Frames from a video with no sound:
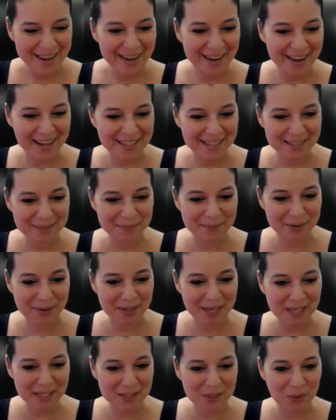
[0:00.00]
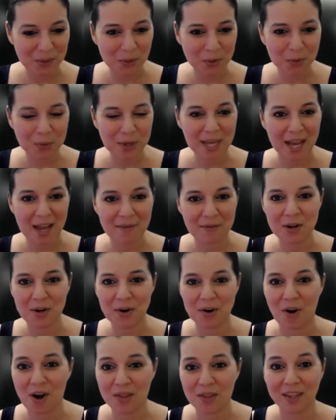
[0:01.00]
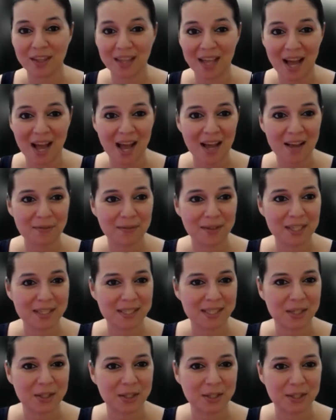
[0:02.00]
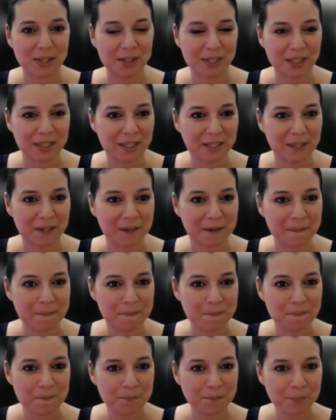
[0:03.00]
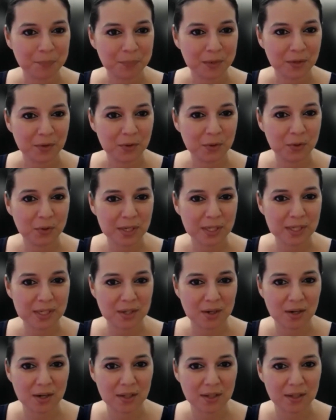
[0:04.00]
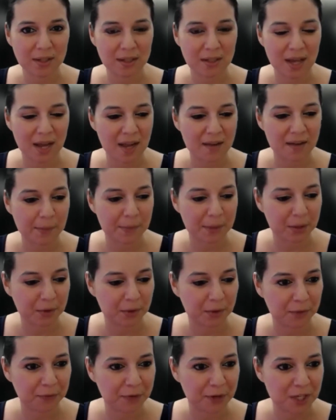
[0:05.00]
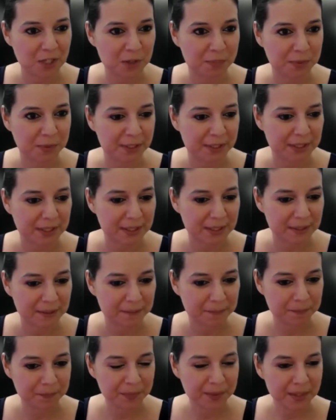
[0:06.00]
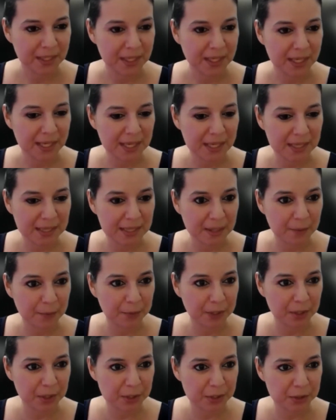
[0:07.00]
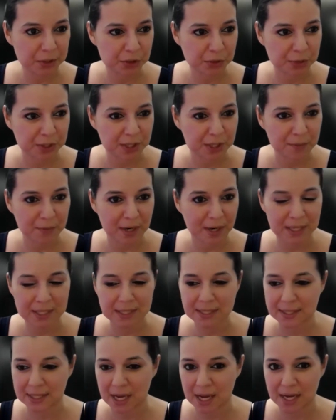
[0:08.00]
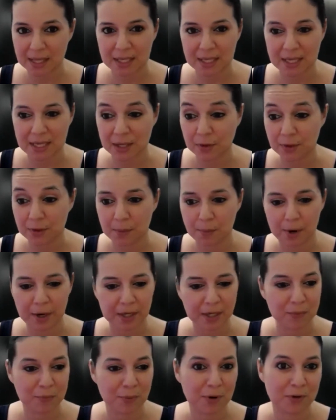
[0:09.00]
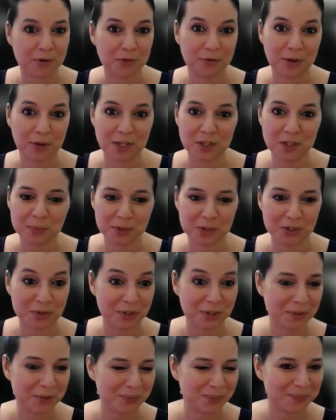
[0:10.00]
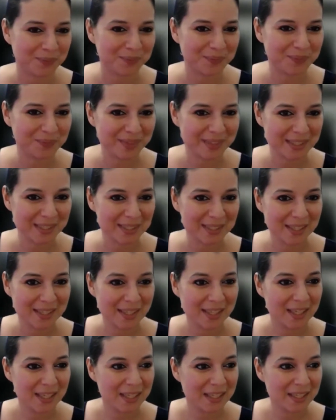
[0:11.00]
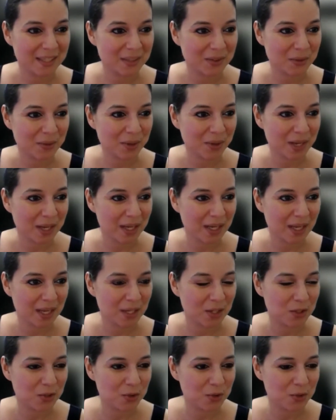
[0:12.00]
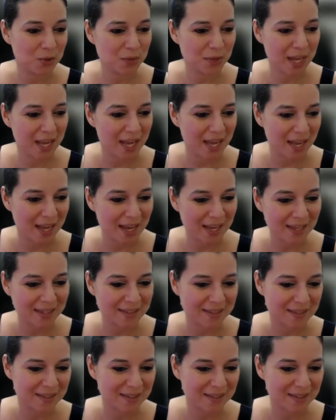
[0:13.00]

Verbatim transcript: Awesome. Okay. So who do we have here on the live? Let's take a look here. Who is on the live? Let me go to Facebook, and then we are going to stream right inside the Internet Marketing Pros Facebook group. Let's go ahead and do that.